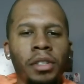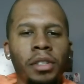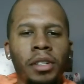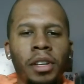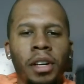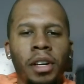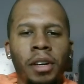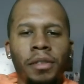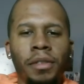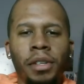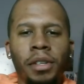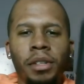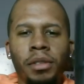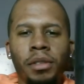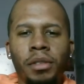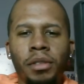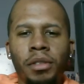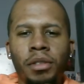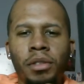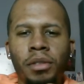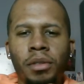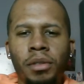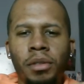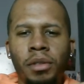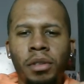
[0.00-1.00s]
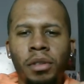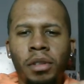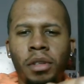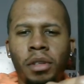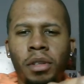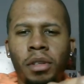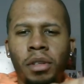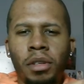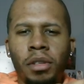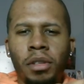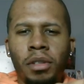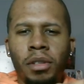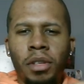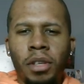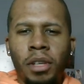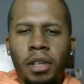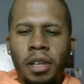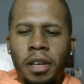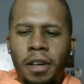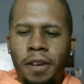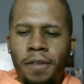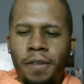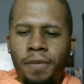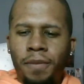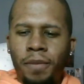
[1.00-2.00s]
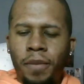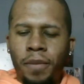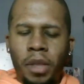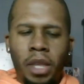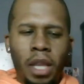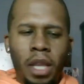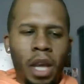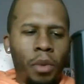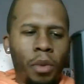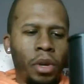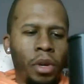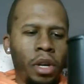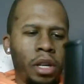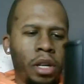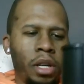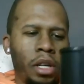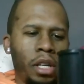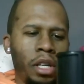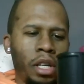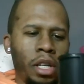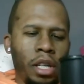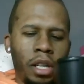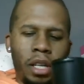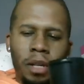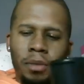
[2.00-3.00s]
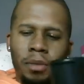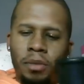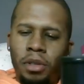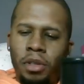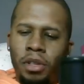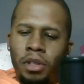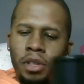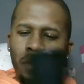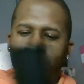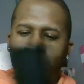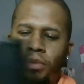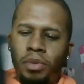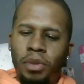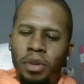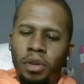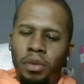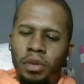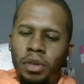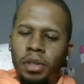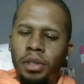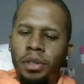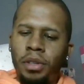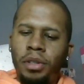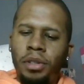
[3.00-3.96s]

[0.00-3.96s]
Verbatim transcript: of it. See that? Now we're going to hook it up to the computer